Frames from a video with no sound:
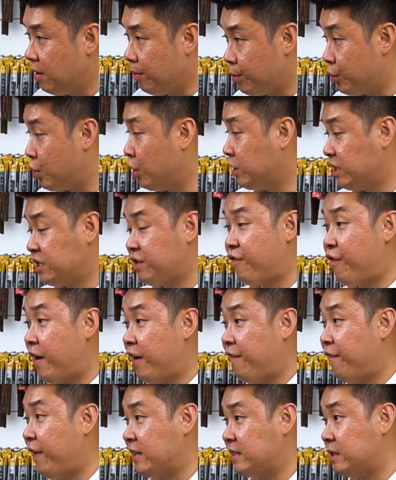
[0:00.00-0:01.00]
Because it's
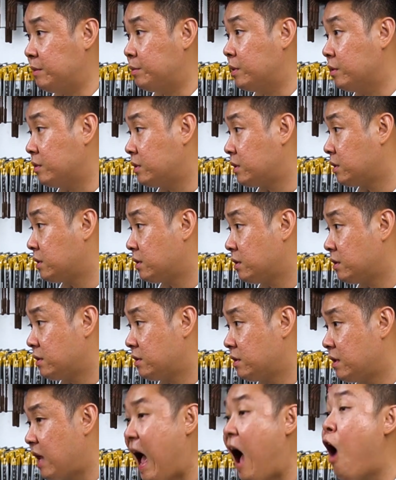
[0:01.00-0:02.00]
very flexible.
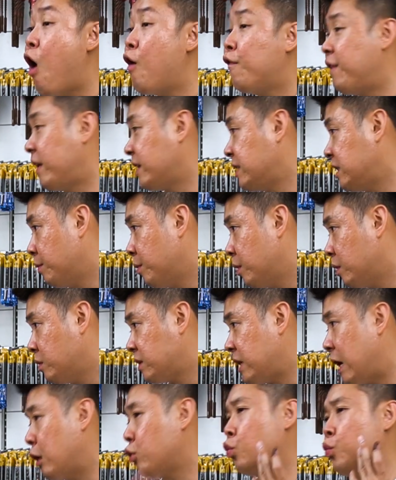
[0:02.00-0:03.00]
How flexible?
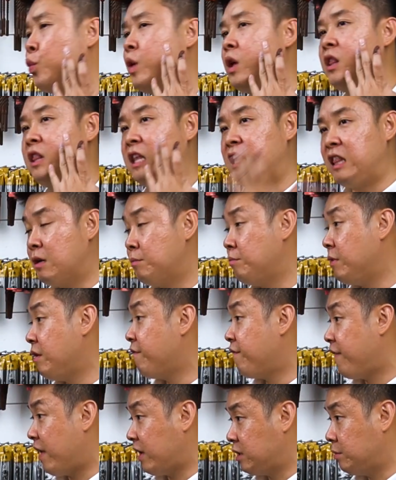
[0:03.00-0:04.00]
How do we
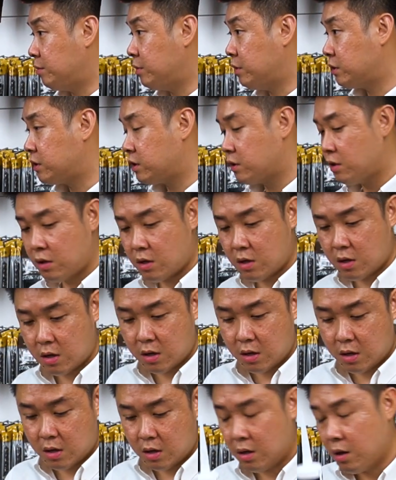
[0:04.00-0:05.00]
determine flexibles?
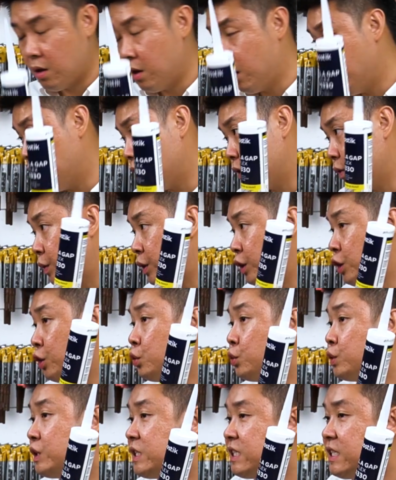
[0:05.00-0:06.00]
We
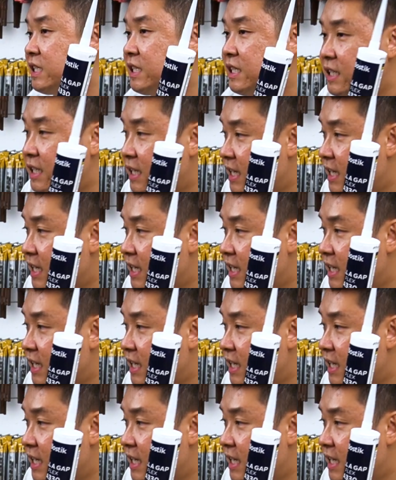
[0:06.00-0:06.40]
use